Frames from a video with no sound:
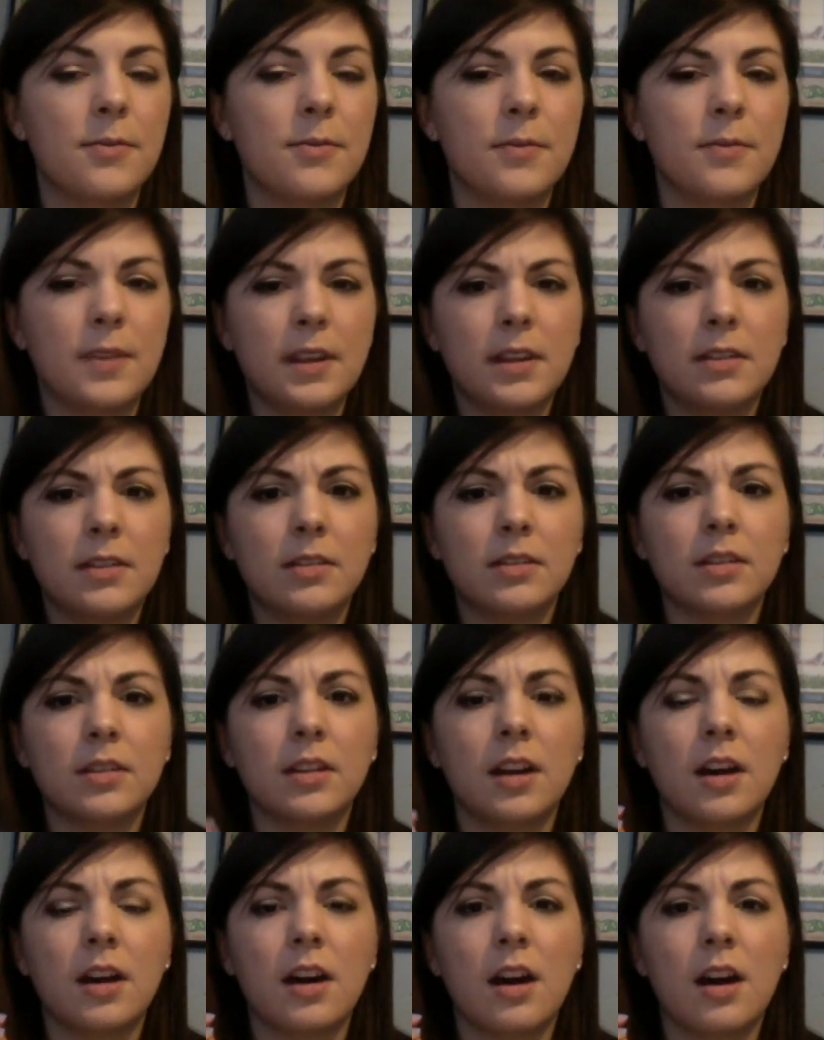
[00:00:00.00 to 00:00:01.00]

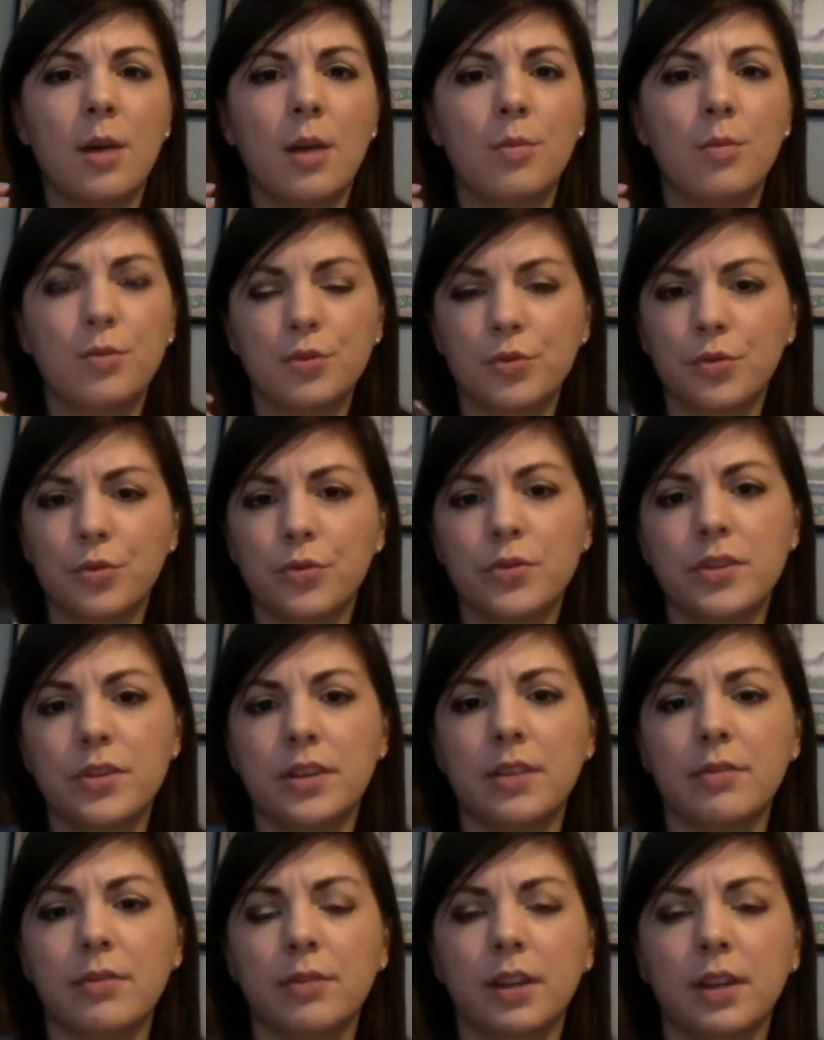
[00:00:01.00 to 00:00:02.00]
feel
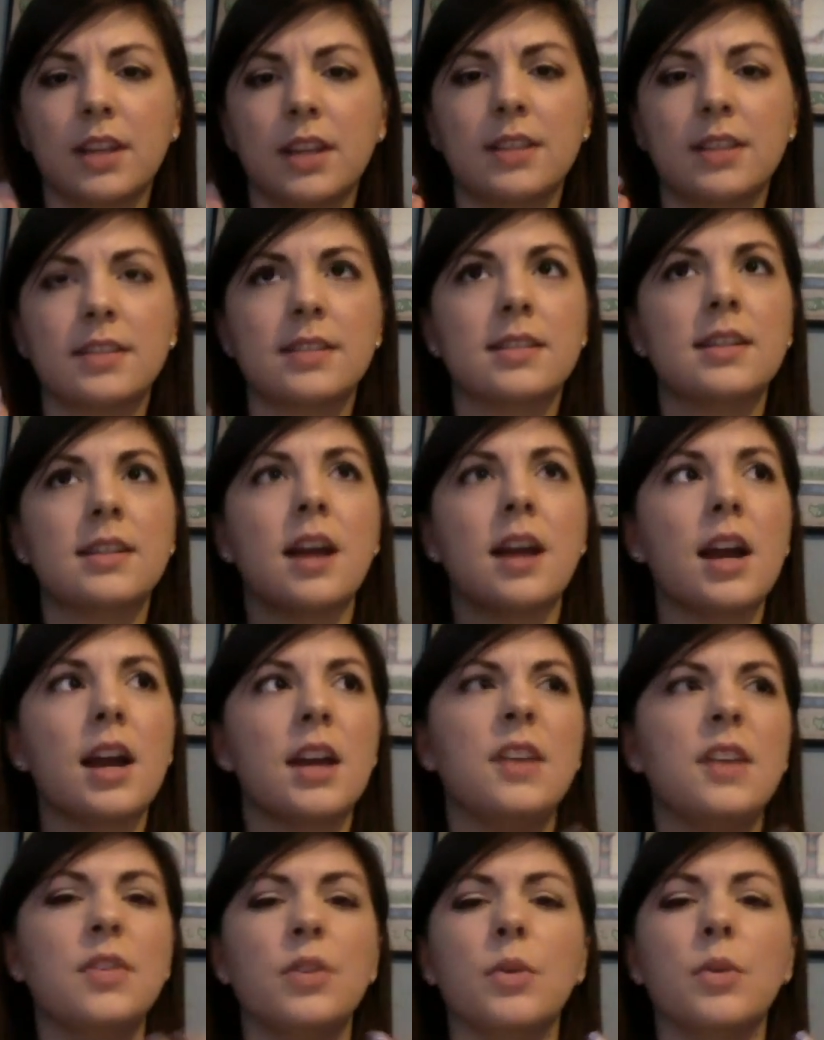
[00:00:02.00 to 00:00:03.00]
obtrusive, like it's not
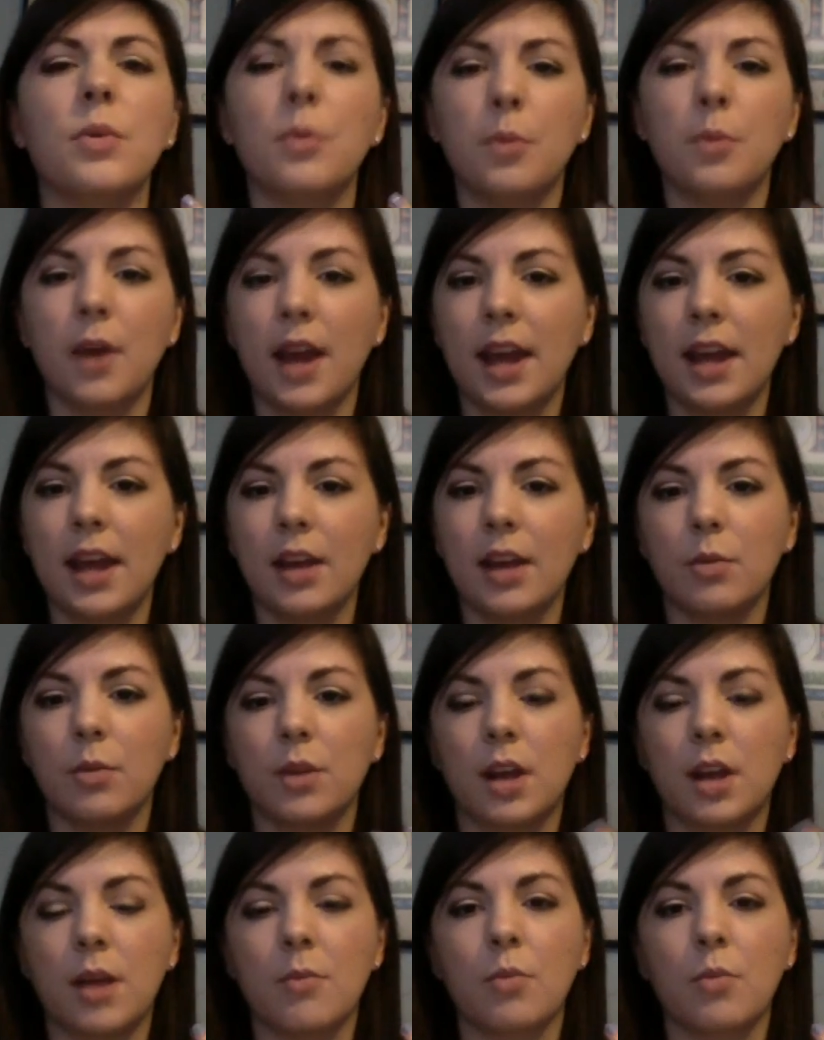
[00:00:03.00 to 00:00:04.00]
in the way
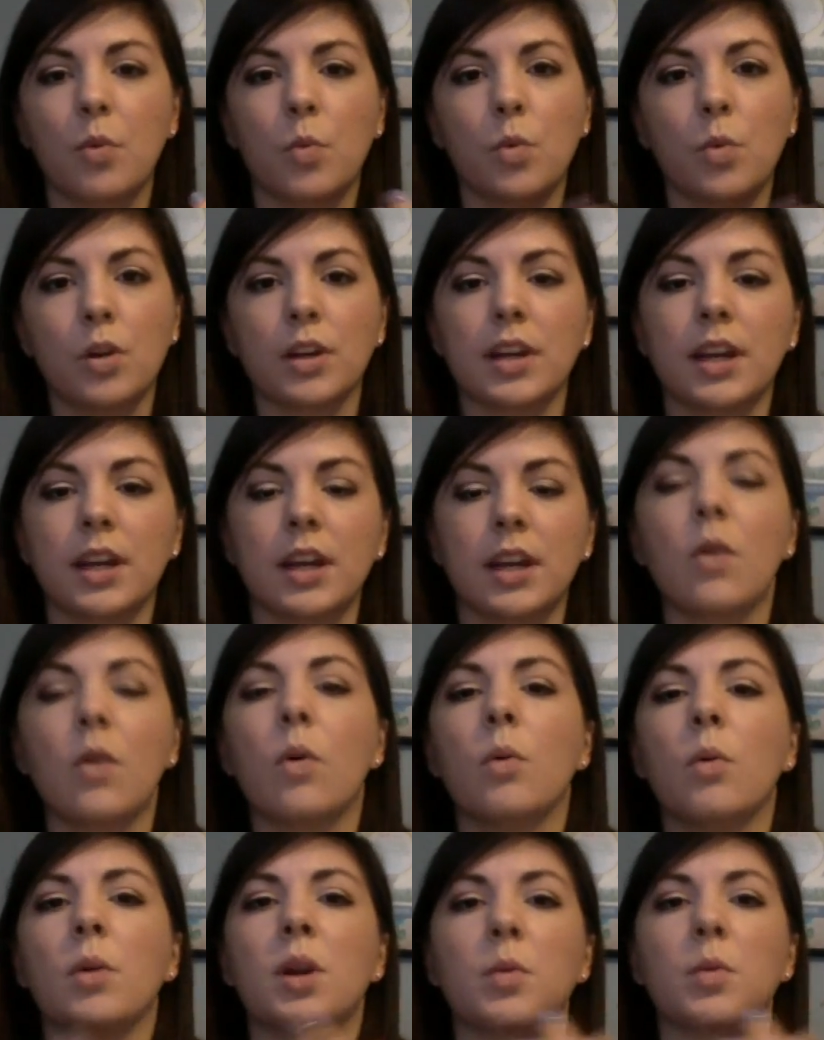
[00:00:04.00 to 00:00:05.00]
when I'm working
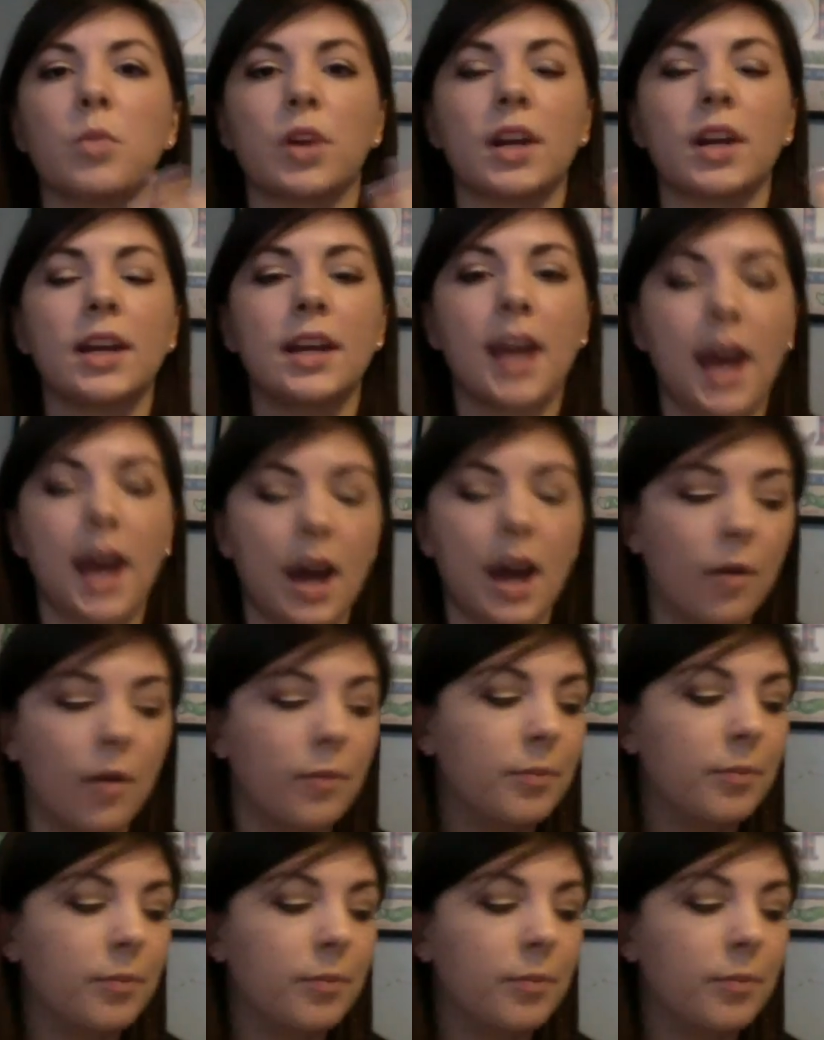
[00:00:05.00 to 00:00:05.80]
or when I'm working out.